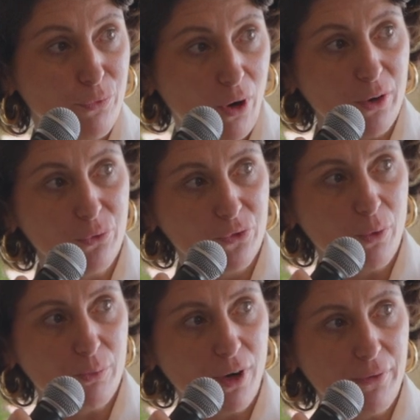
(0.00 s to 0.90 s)
our
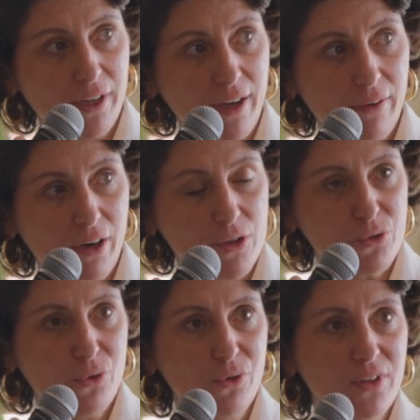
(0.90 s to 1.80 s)
contemporary era.
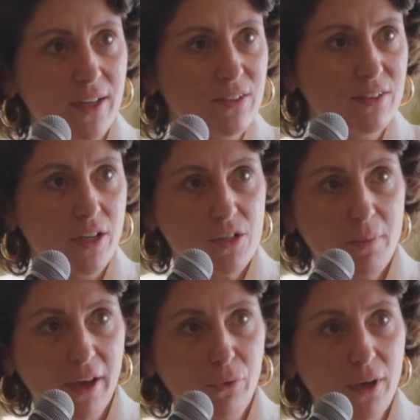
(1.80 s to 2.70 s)
So that's
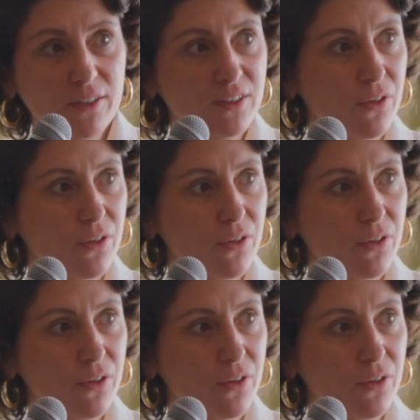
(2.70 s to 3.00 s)
my quest,